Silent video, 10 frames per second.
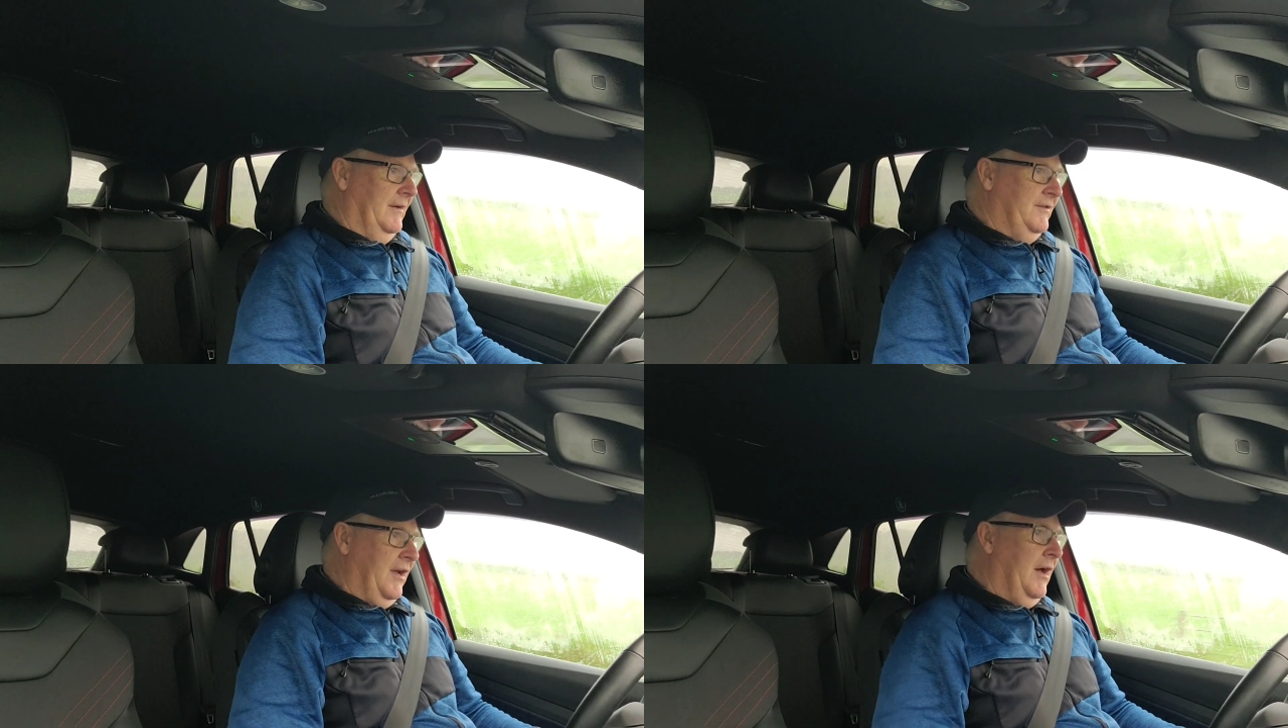
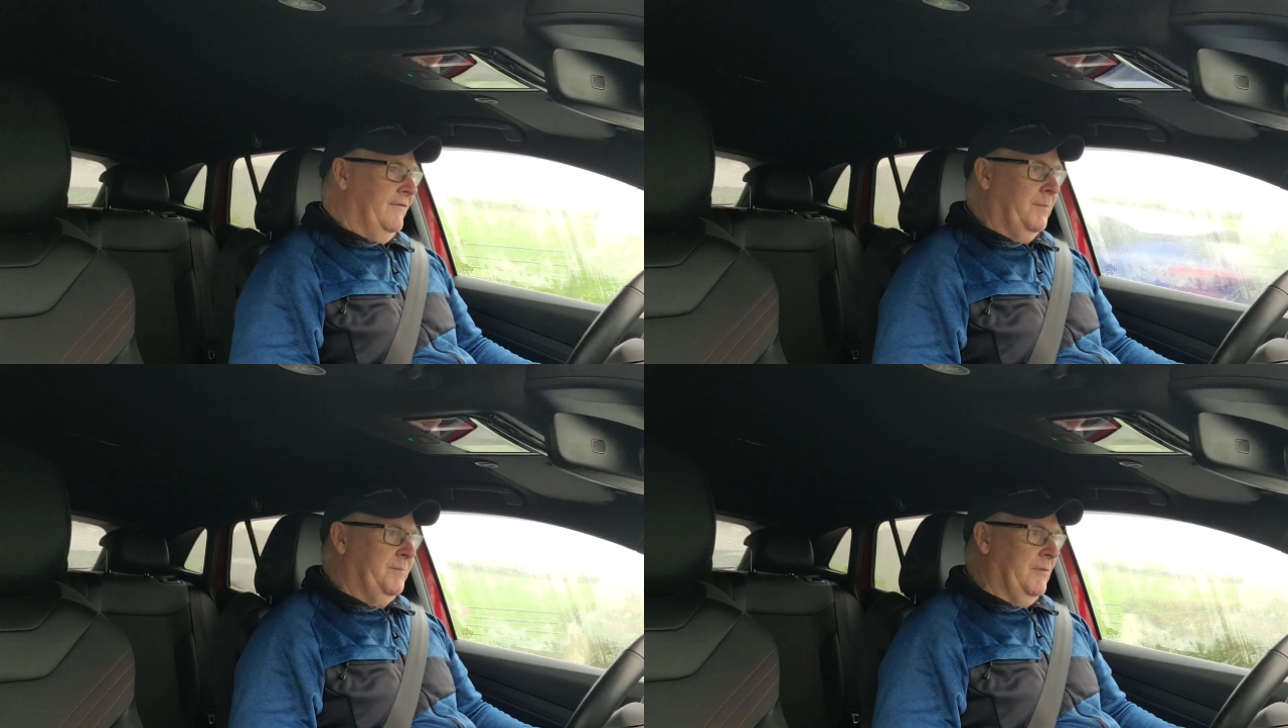They have
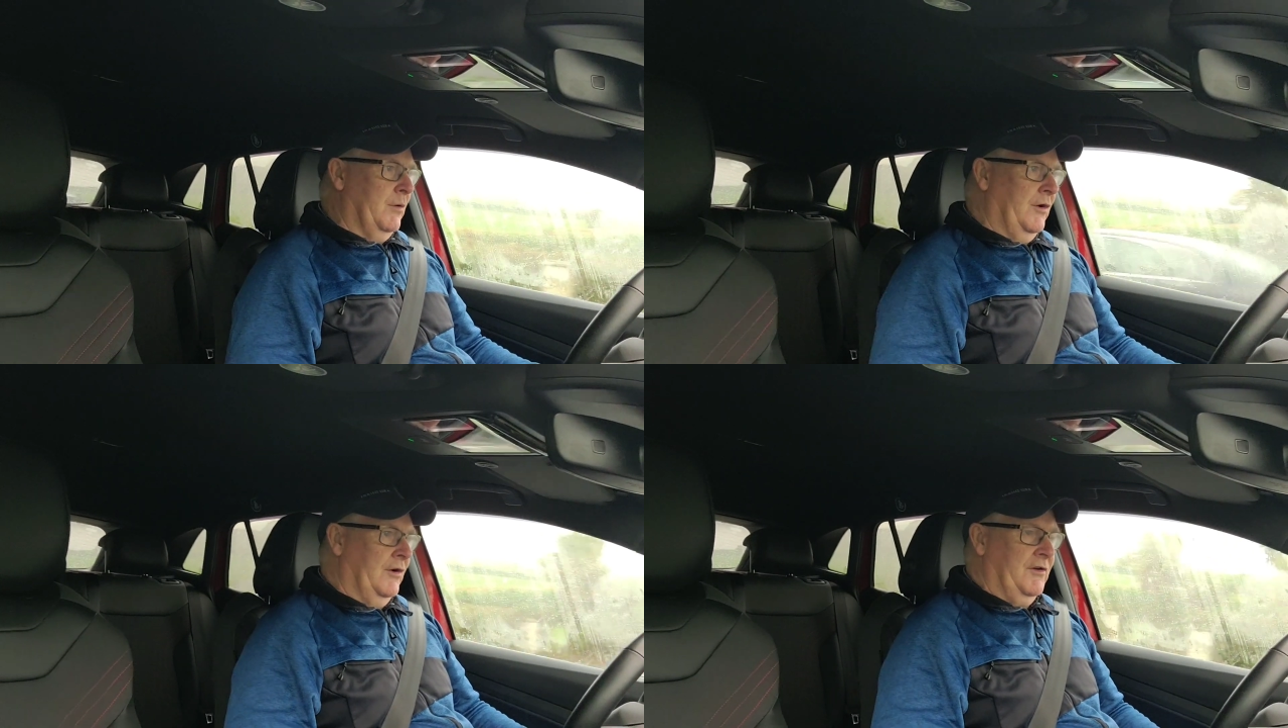up to
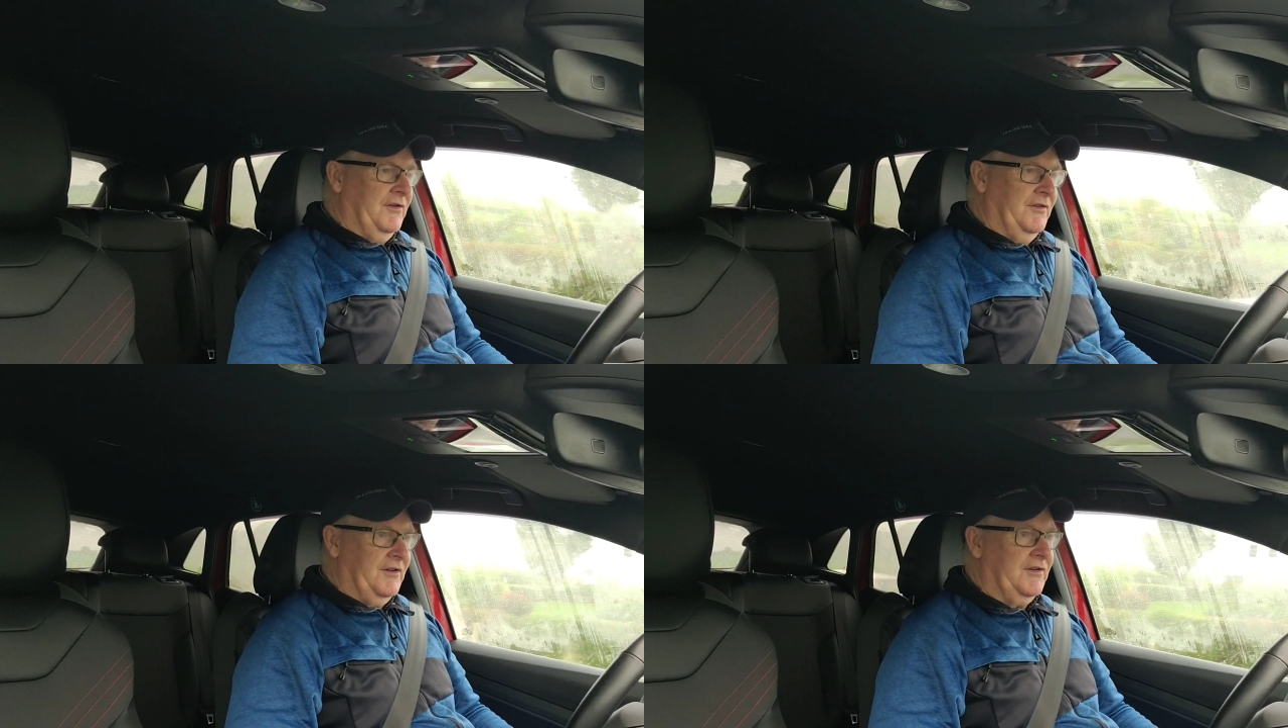
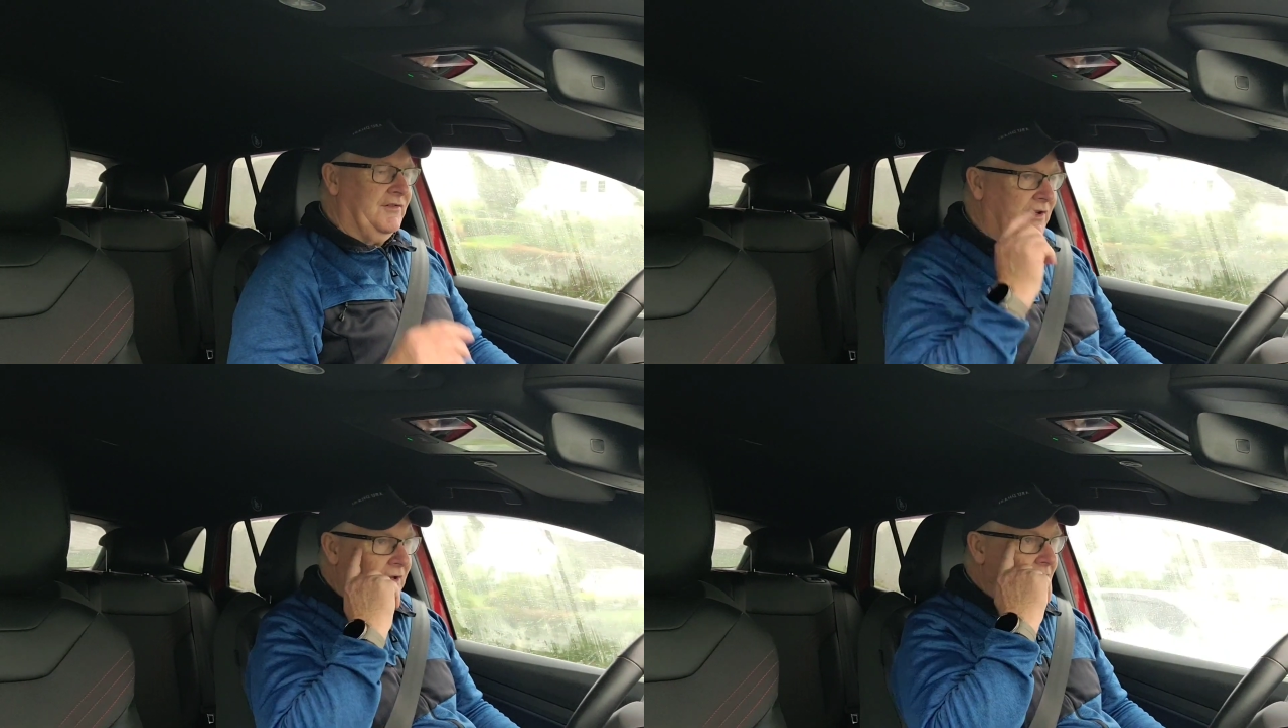
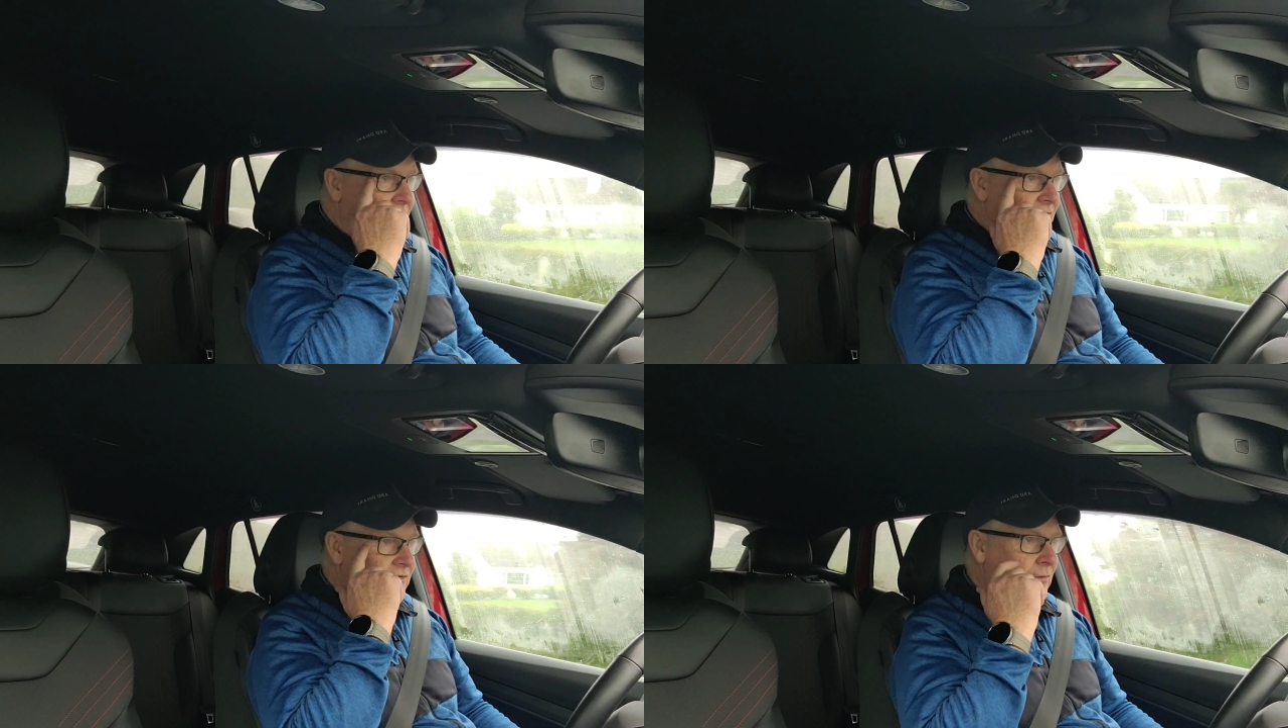160
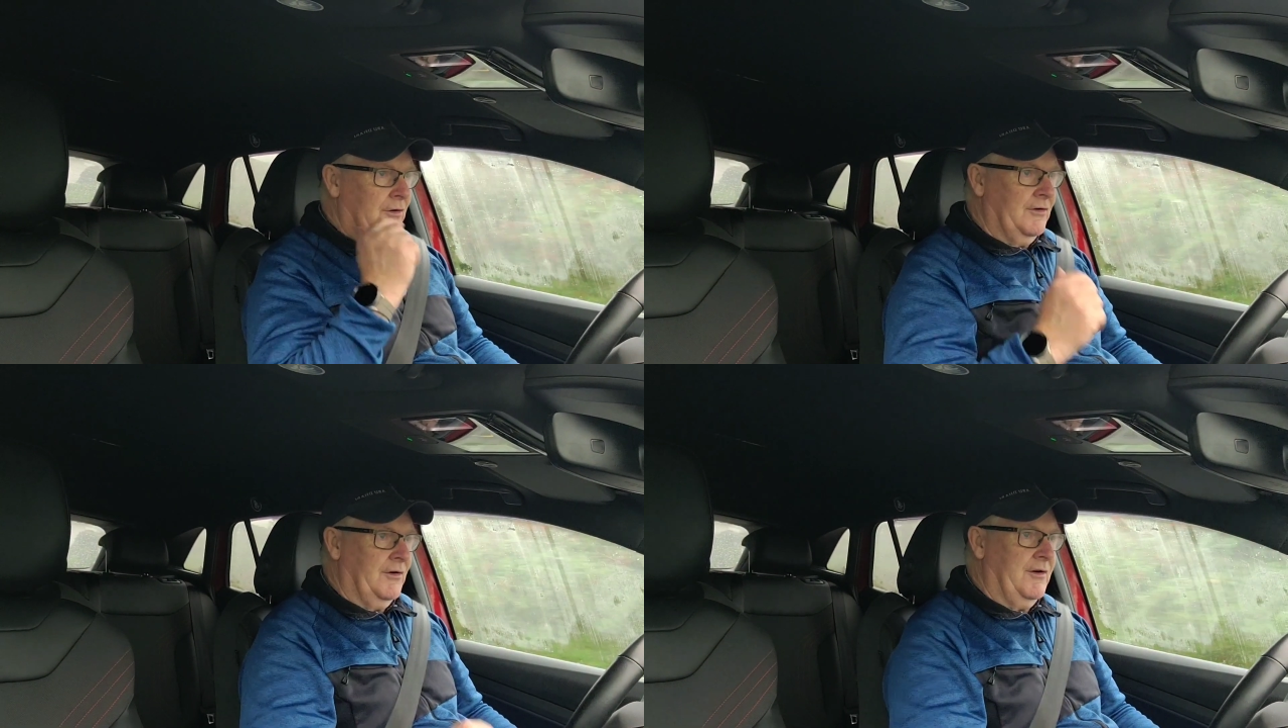to
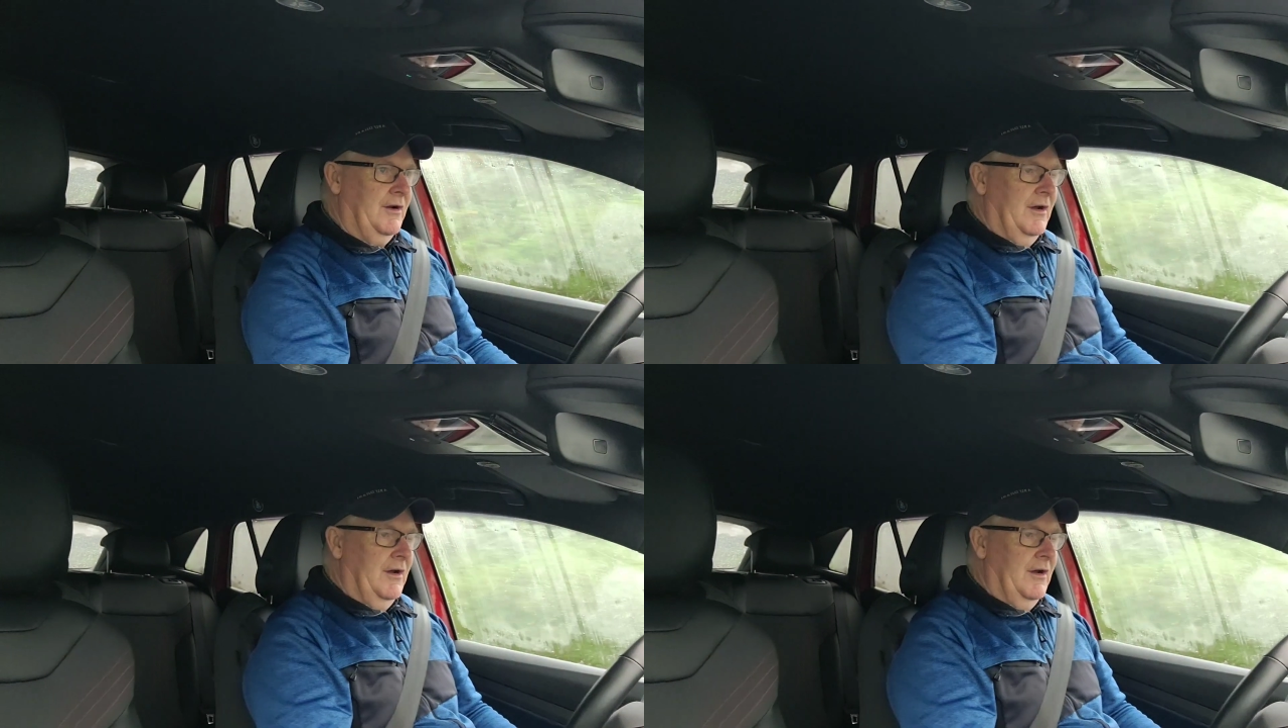200